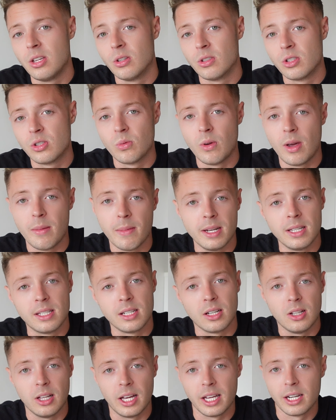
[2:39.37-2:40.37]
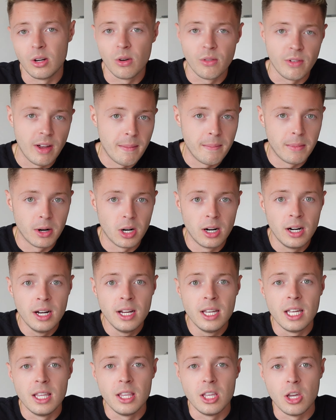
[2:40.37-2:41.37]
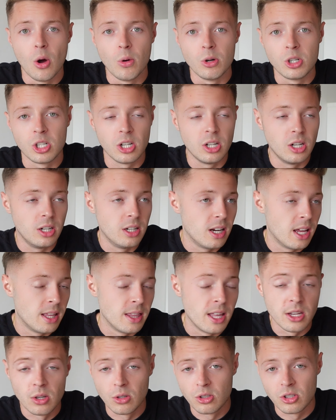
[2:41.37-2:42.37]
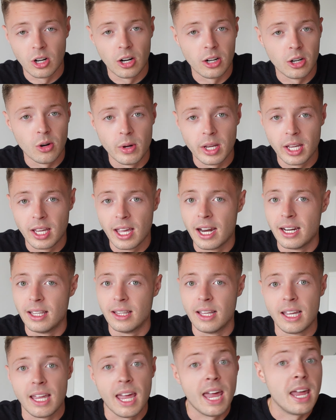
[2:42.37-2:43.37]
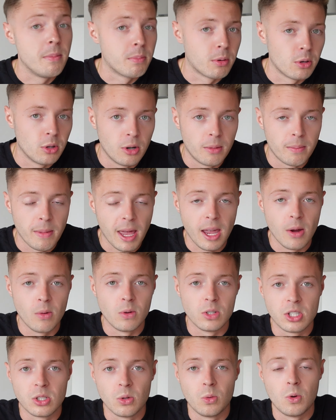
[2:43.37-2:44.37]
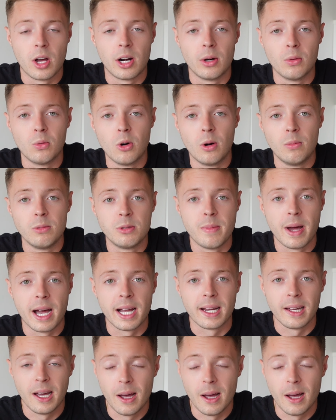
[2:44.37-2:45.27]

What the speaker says: you'll swim until like November in the ocean, and then you'll start going again in like April or May once the water warms back